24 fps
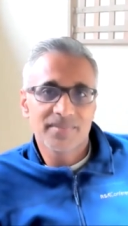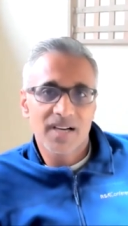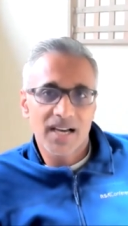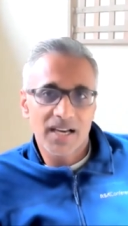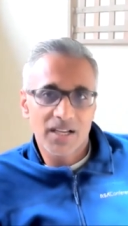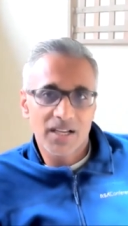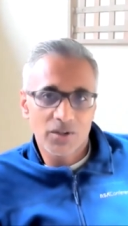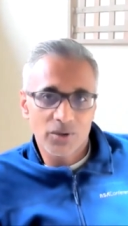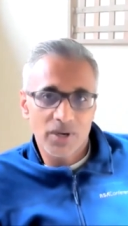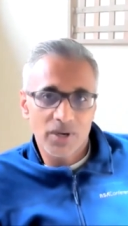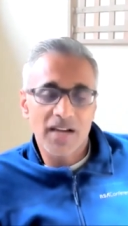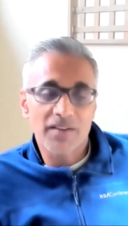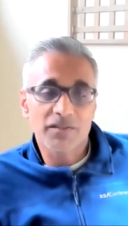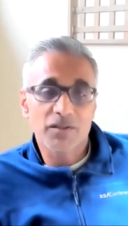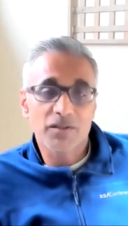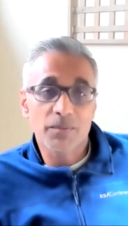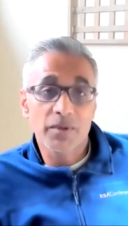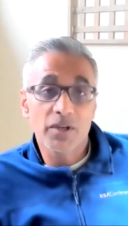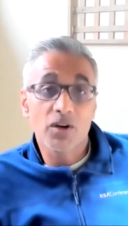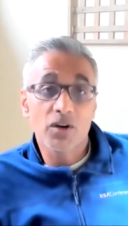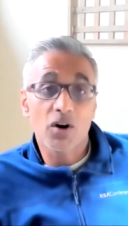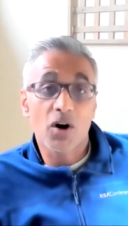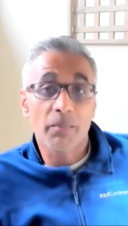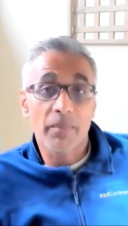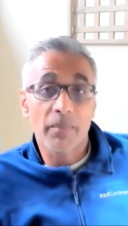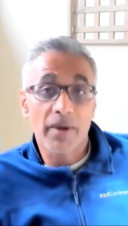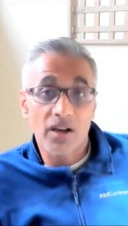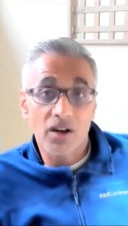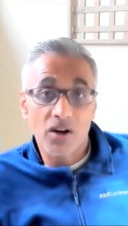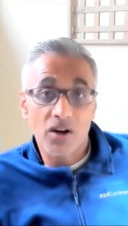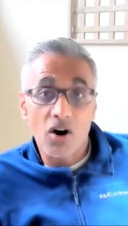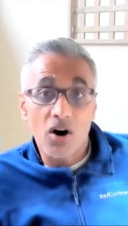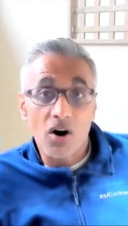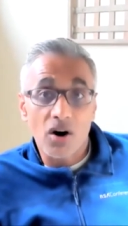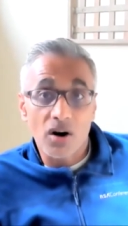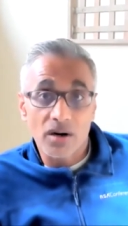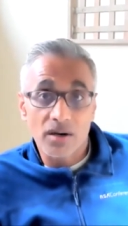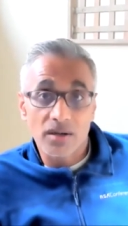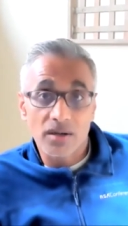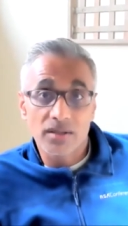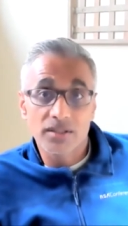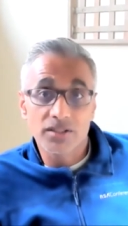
I know I have to be on my guard.